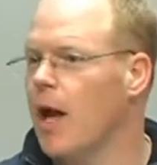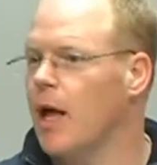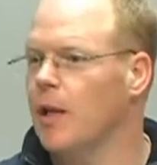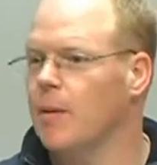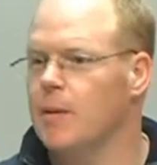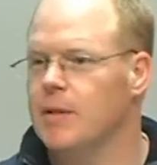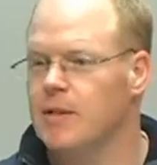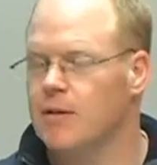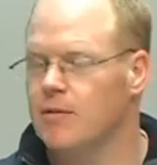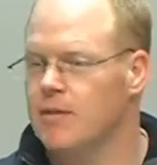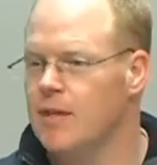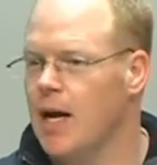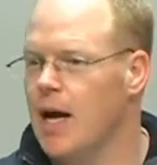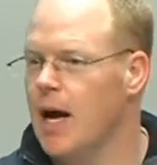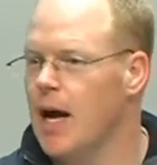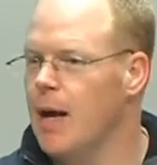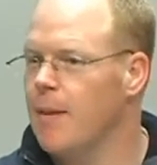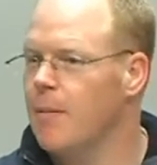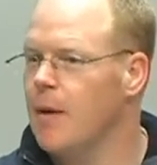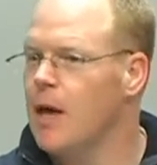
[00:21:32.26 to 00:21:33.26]
to elements of
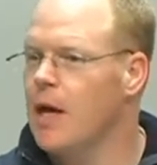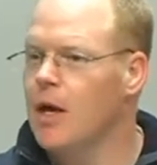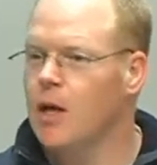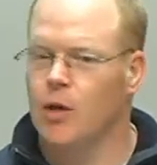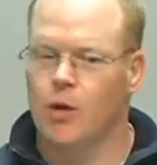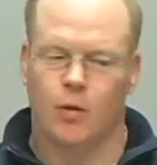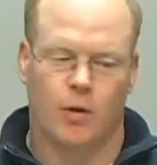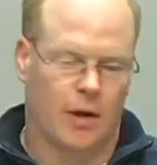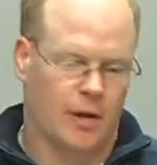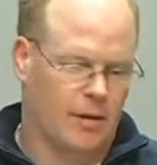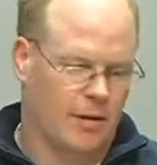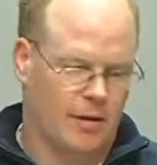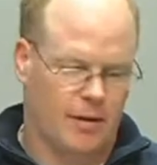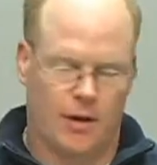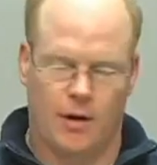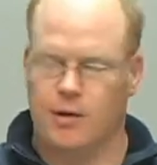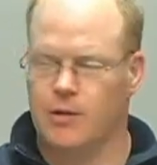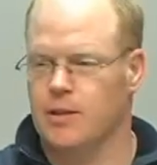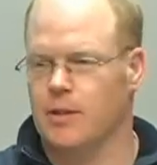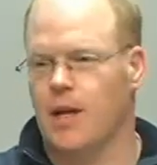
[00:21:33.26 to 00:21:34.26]
time,
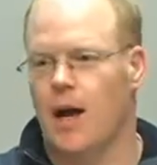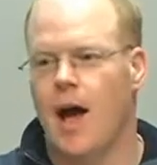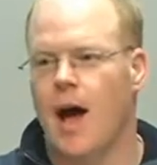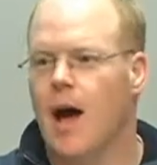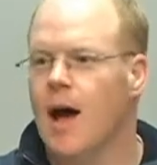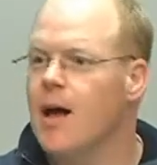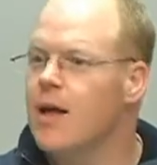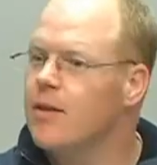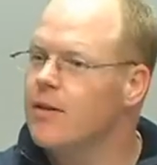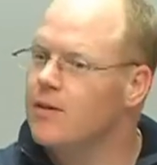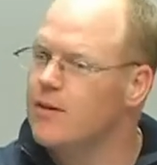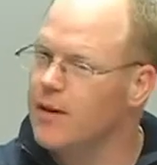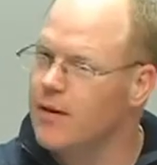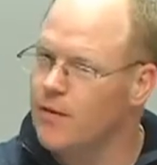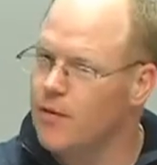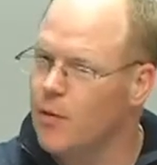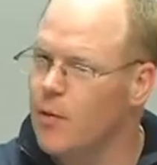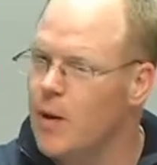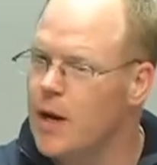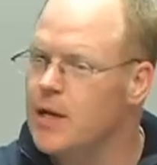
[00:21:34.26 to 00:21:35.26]
there's tons of
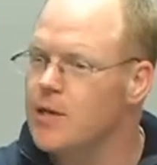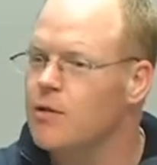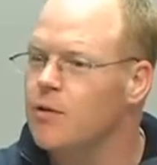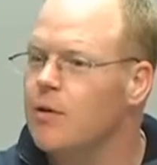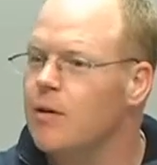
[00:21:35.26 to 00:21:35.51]
different ways you